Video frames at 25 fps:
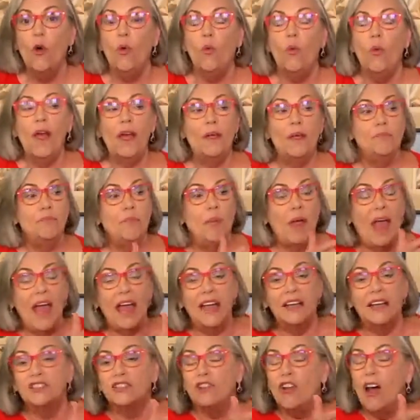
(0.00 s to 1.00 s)
when
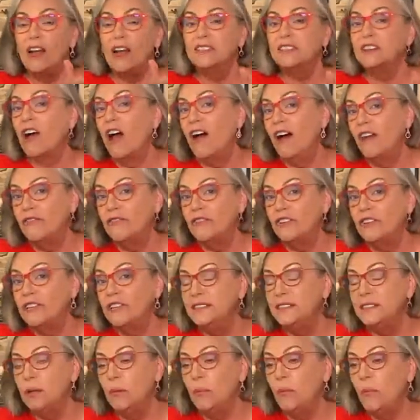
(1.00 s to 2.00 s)
banks lost
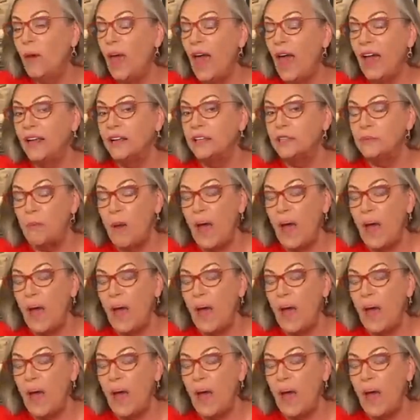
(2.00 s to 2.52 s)
confidence in banks